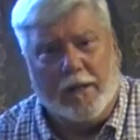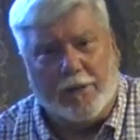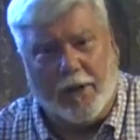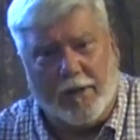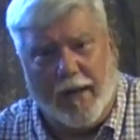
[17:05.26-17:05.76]

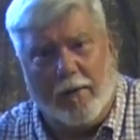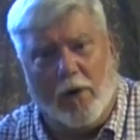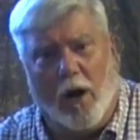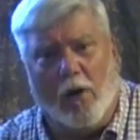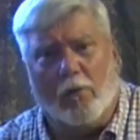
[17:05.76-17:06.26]
See, they
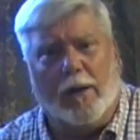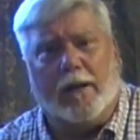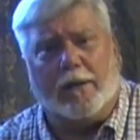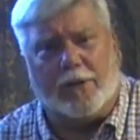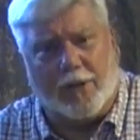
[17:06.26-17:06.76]
were
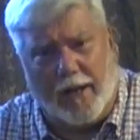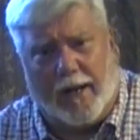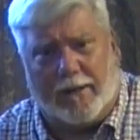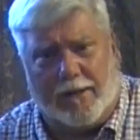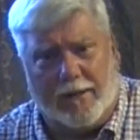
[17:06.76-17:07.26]
already
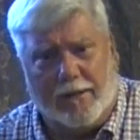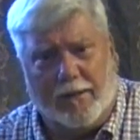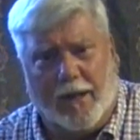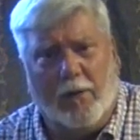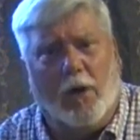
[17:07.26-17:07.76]
set.
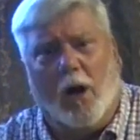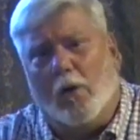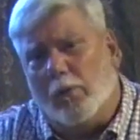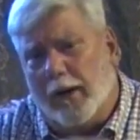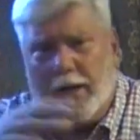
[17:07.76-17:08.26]
They were
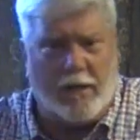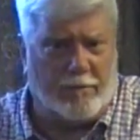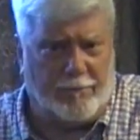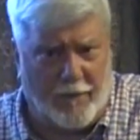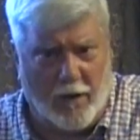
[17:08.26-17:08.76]
already
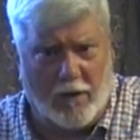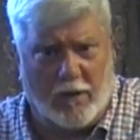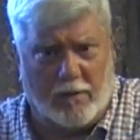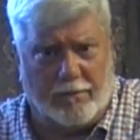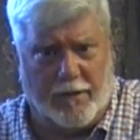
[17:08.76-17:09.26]

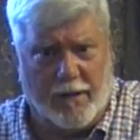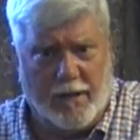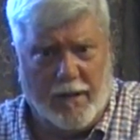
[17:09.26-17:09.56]
confirmed.